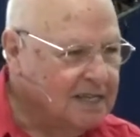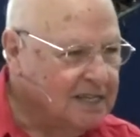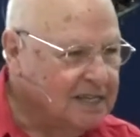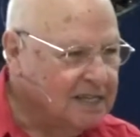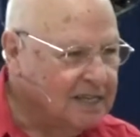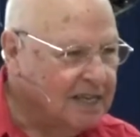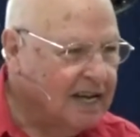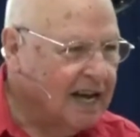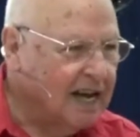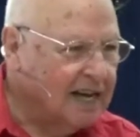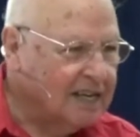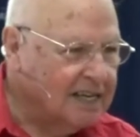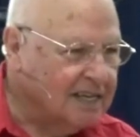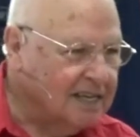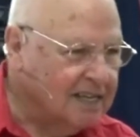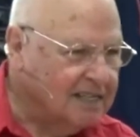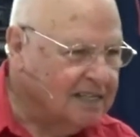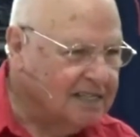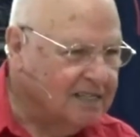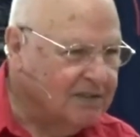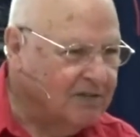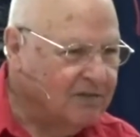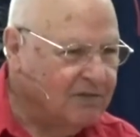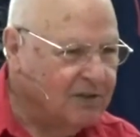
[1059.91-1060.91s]

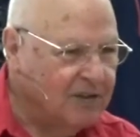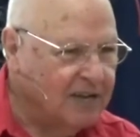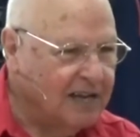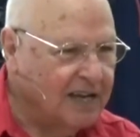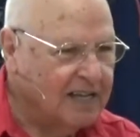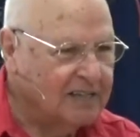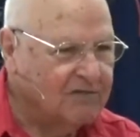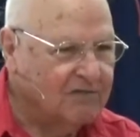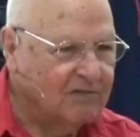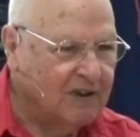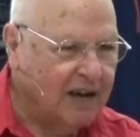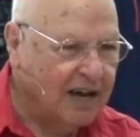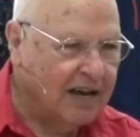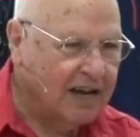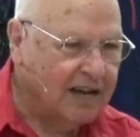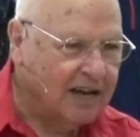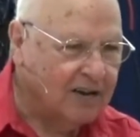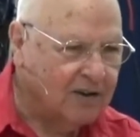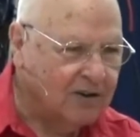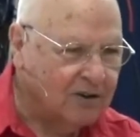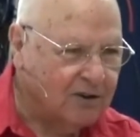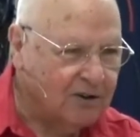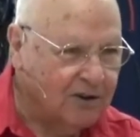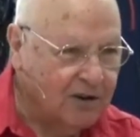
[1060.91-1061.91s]
regardless if he get
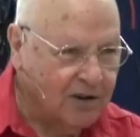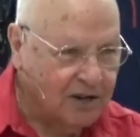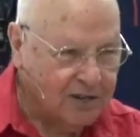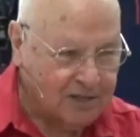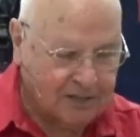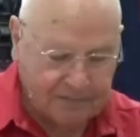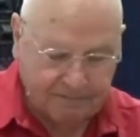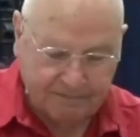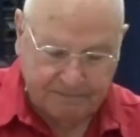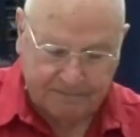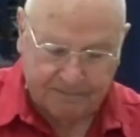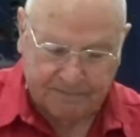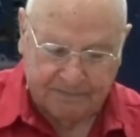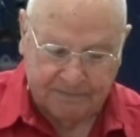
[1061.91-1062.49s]
fired or not